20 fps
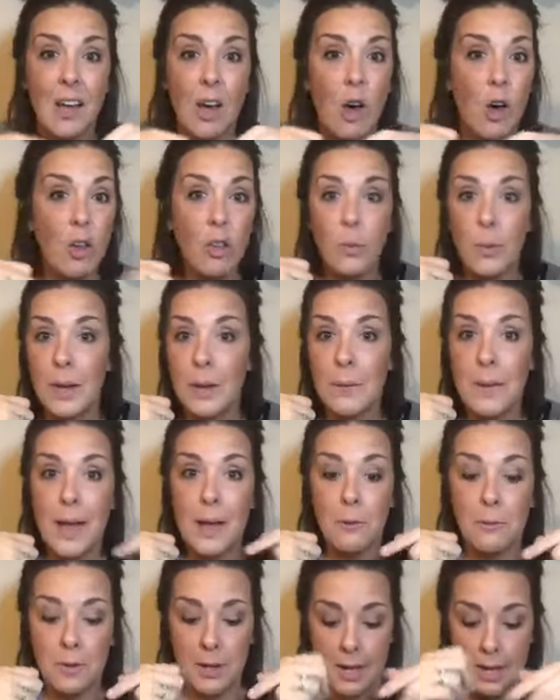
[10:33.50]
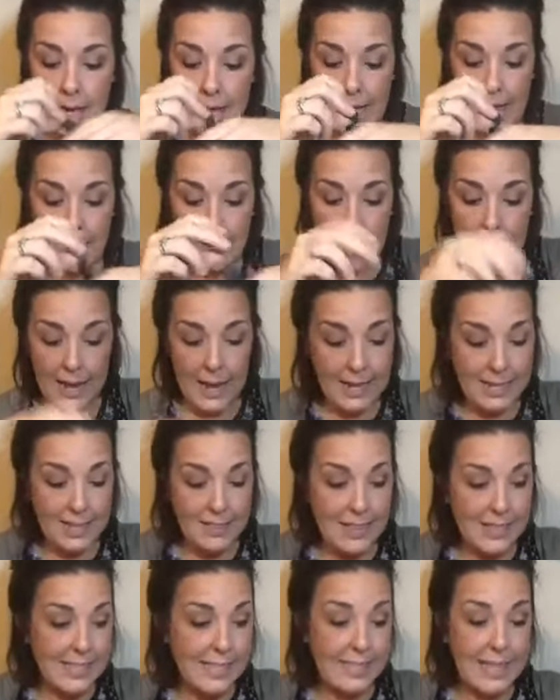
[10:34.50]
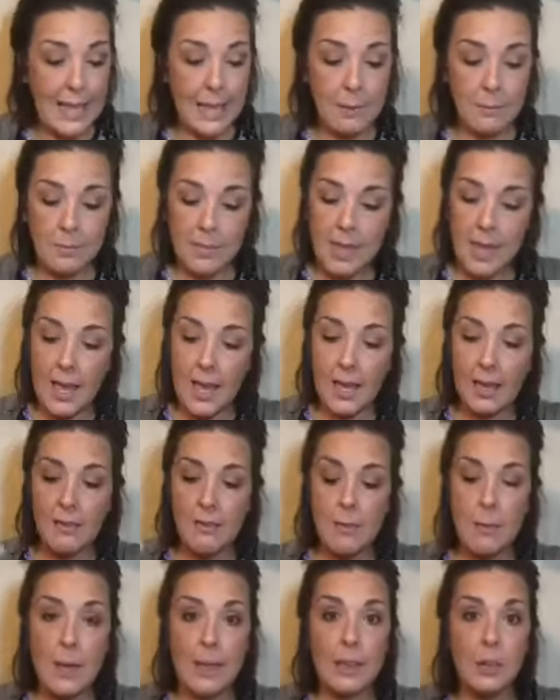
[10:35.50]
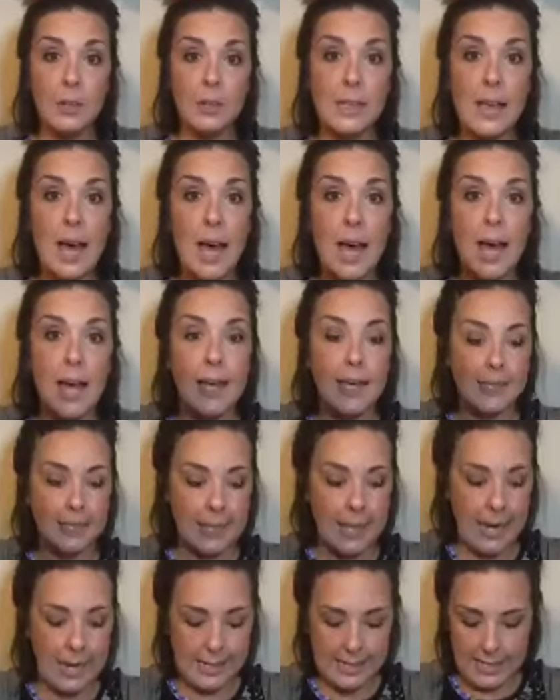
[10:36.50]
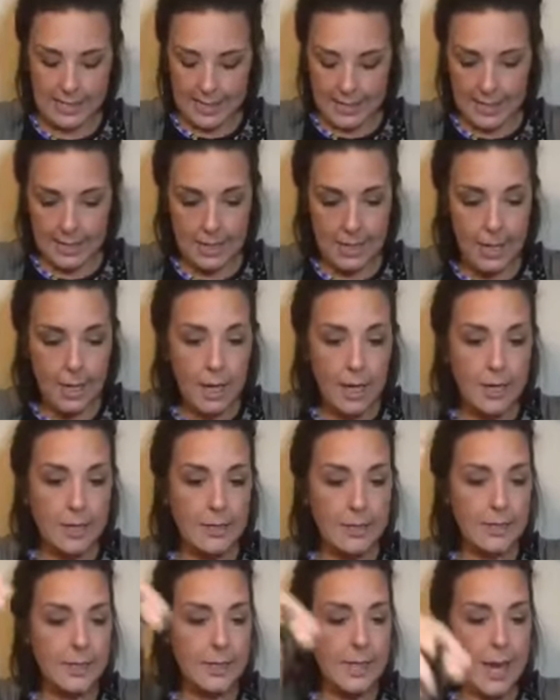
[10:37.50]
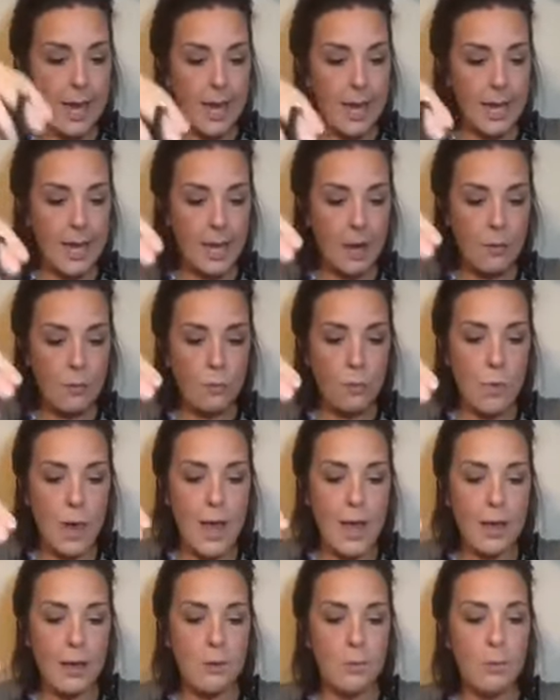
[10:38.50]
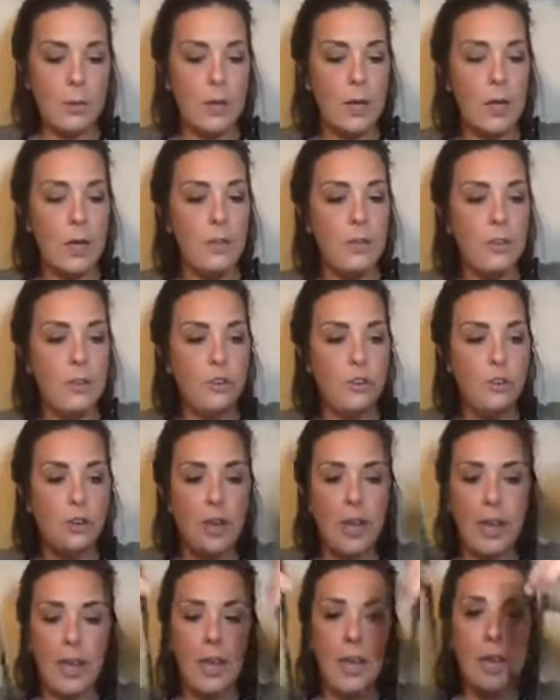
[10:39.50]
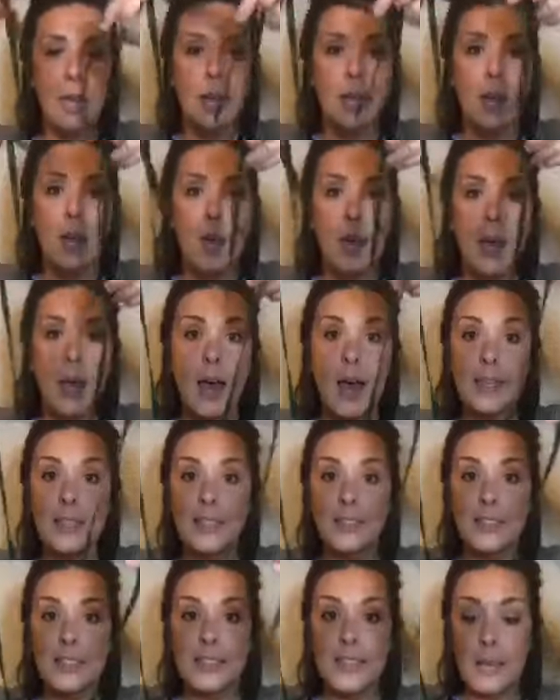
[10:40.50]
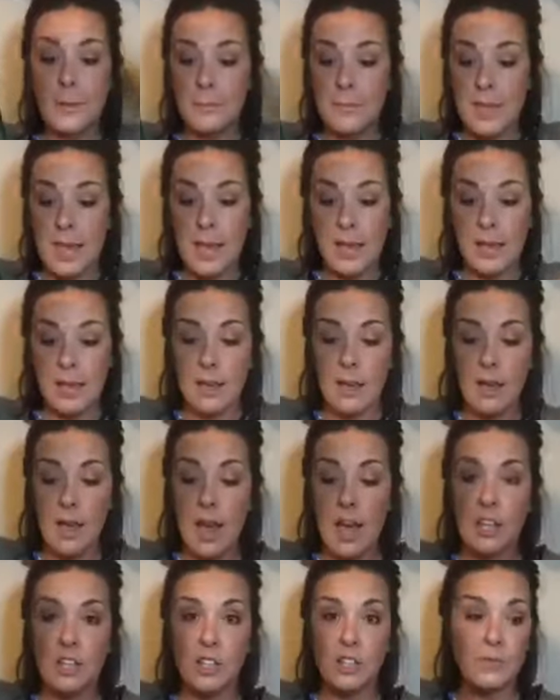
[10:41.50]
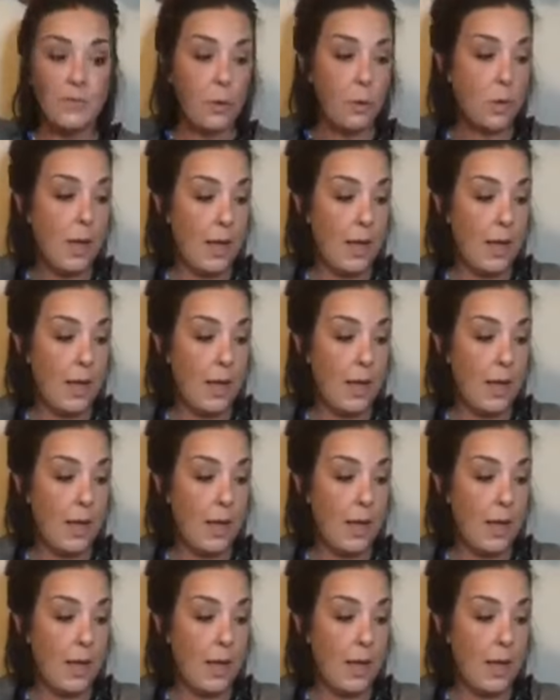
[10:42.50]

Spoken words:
All the way around. And I did the same thing for my little ties that I did to tie around the tree. I did the same thing. I just